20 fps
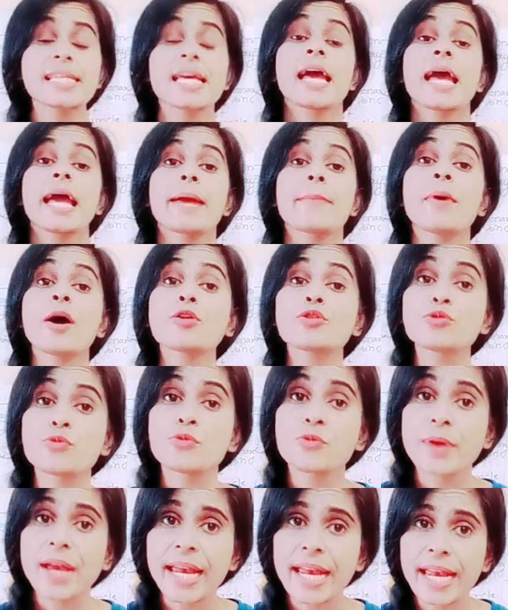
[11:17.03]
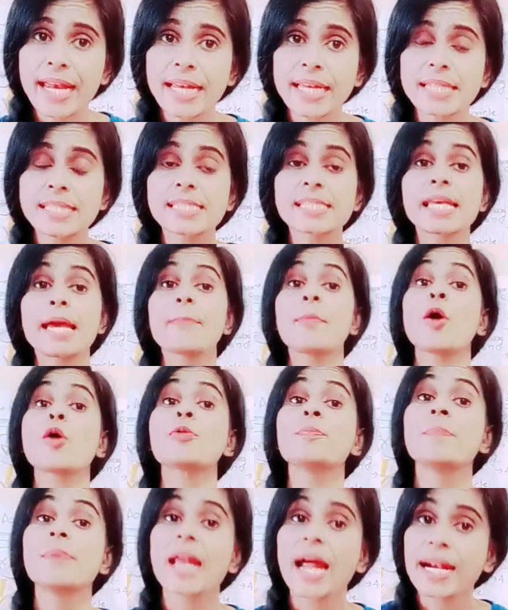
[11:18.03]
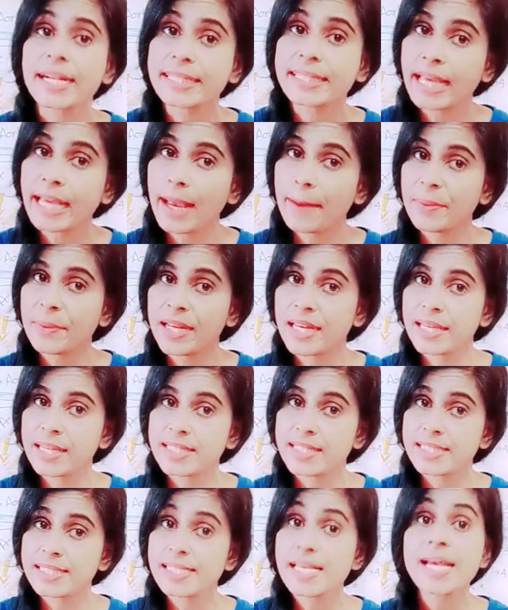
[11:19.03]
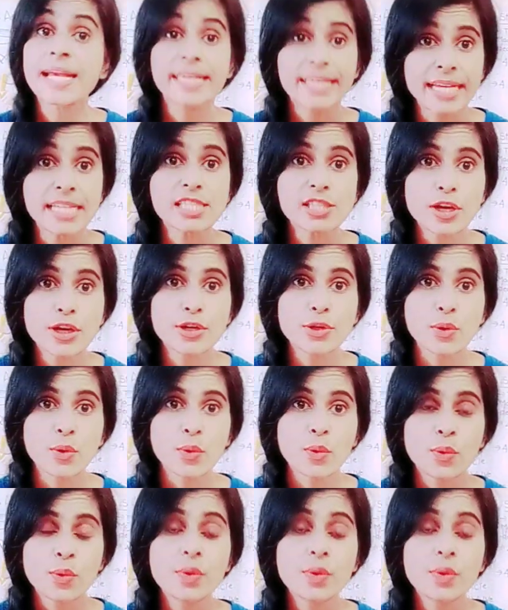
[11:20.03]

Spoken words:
about veins, about blood capillaries. Yes or no?